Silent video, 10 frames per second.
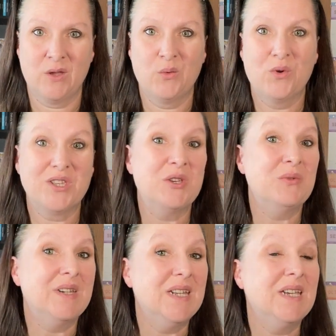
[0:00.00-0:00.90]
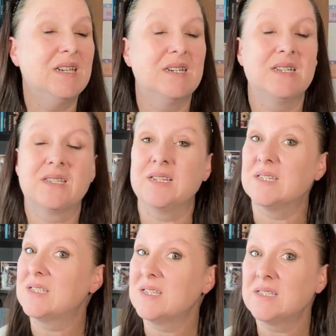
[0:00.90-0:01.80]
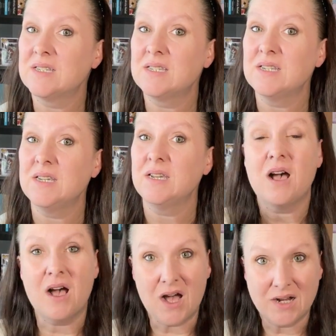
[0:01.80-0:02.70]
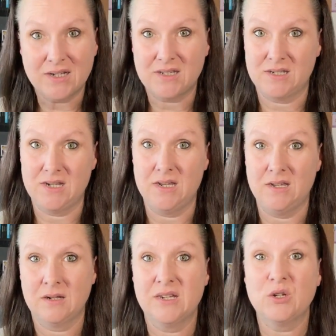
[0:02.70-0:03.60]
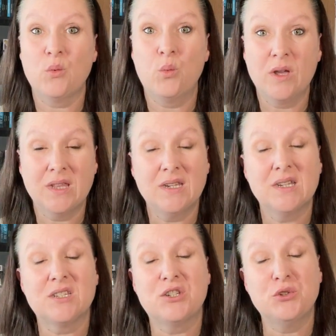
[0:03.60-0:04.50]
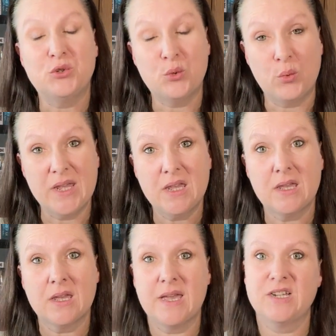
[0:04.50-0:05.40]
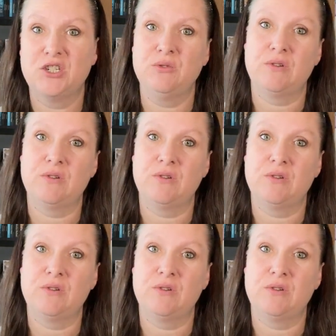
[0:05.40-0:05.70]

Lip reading: What you need is consistency, honesty, and a willingness to tweak as you